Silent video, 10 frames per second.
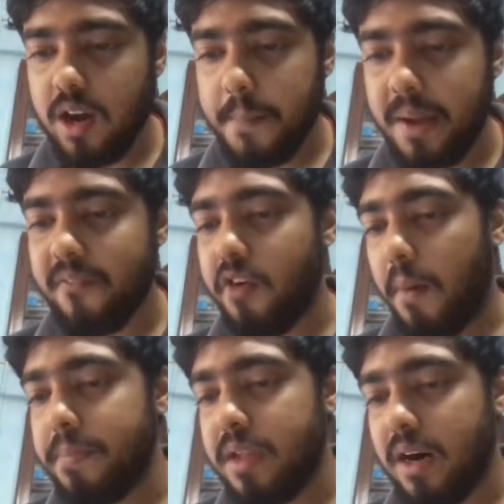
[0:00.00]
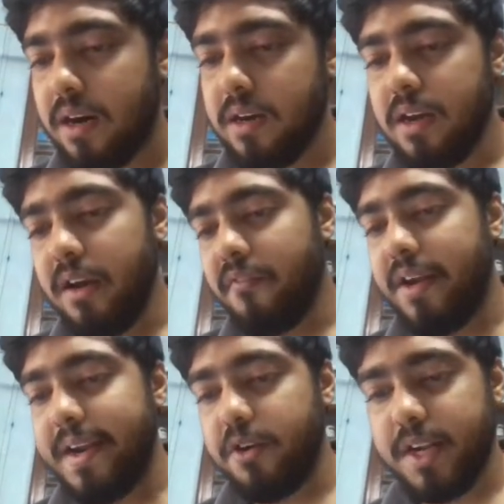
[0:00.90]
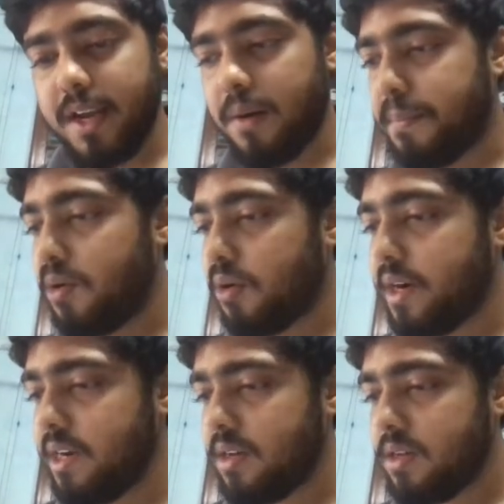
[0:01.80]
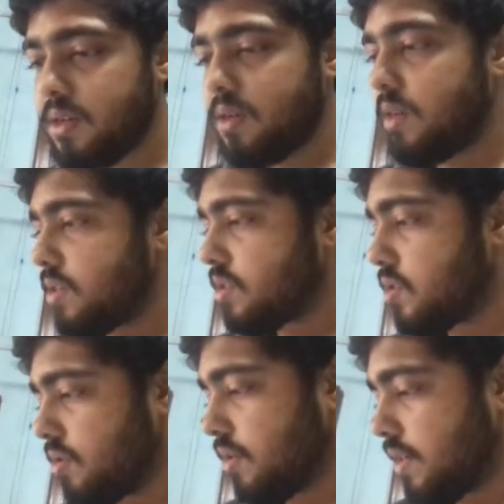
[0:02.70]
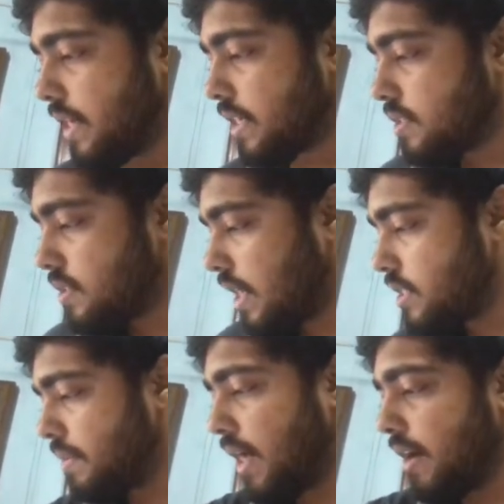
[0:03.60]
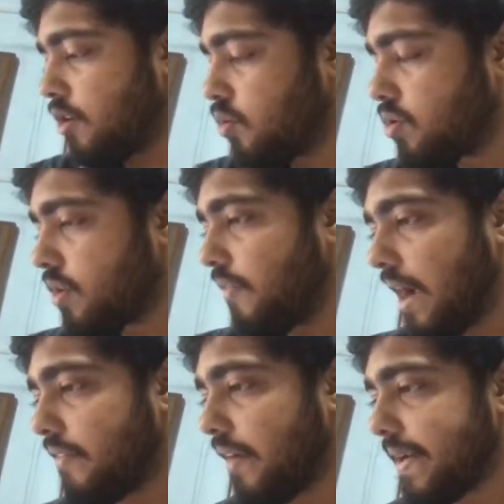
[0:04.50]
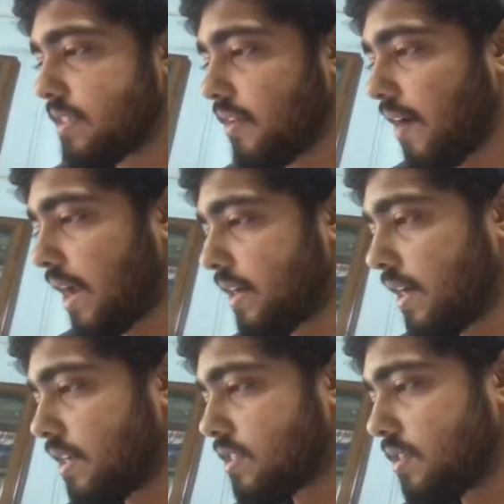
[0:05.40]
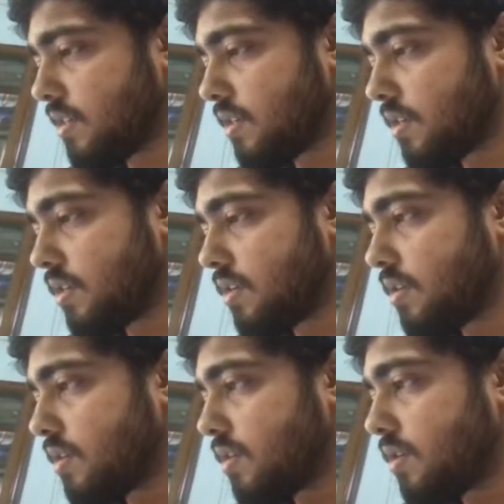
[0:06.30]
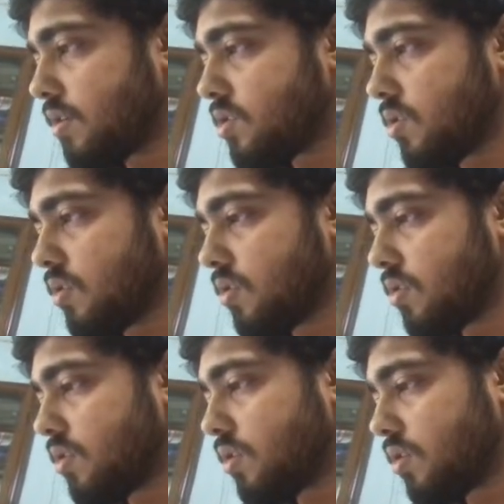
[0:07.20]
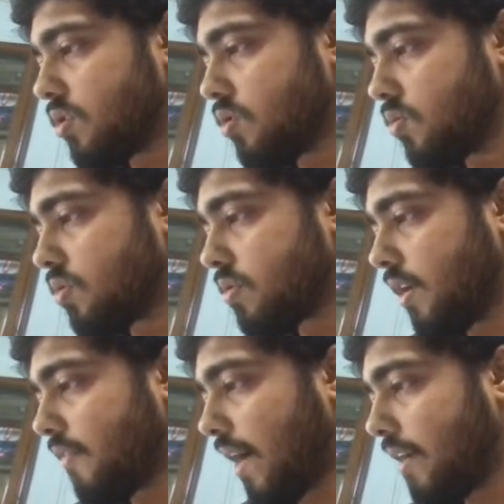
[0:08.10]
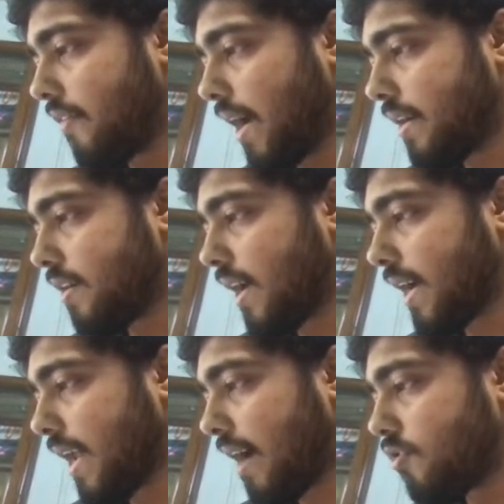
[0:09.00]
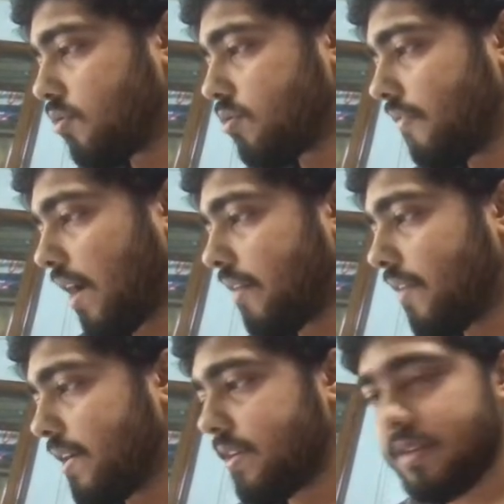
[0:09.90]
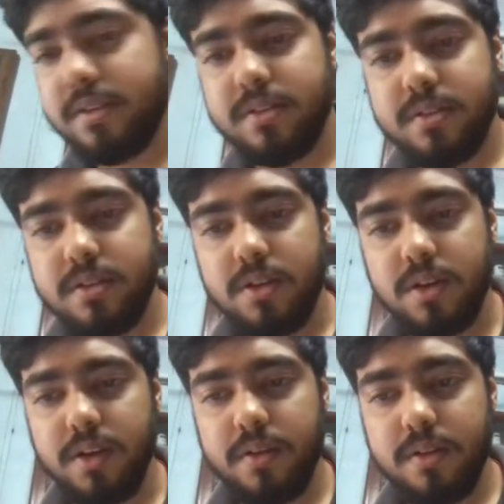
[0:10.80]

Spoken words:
coming from the video that I uploaded, So it tells me that 2358 is a valid condition. So 2358, I can have 2358, okay,